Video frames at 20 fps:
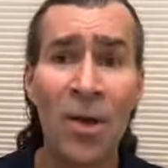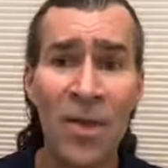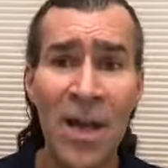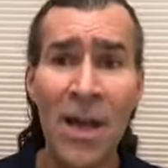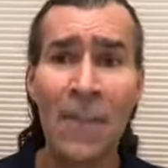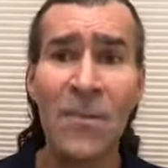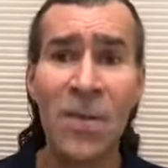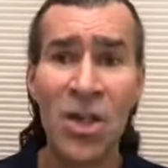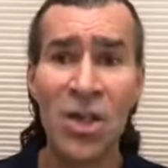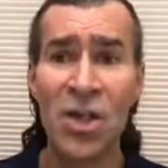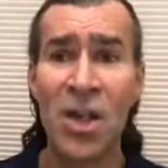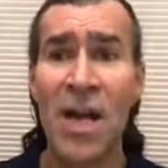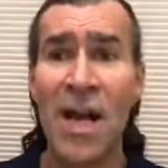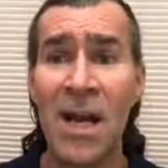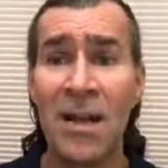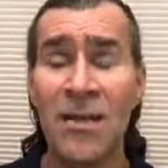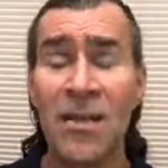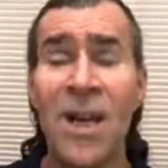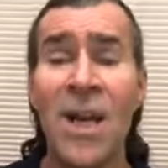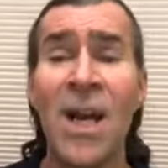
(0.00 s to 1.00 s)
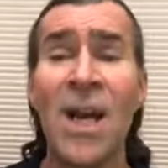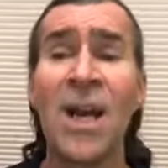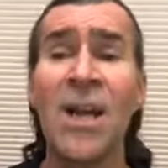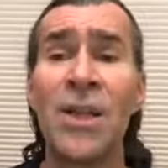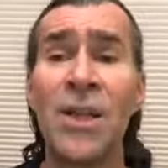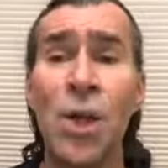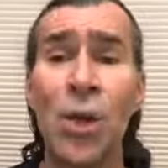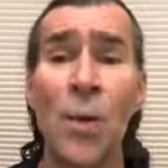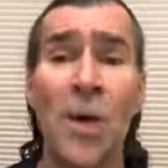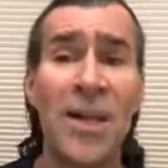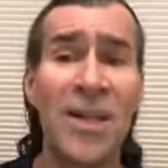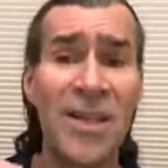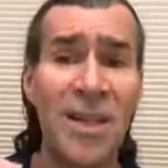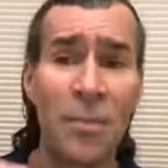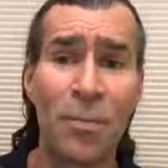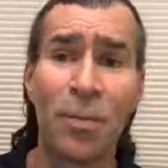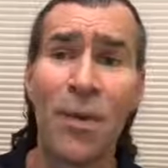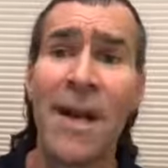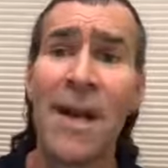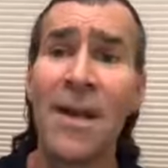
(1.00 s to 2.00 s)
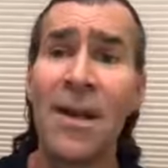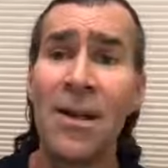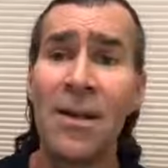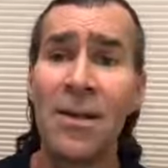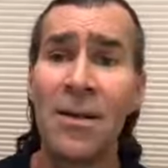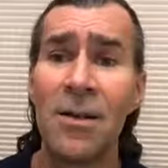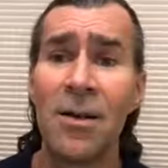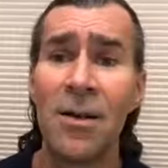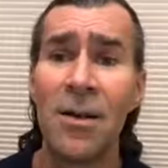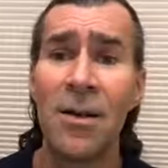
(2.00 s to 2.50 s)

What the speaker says: them the chance to explain it,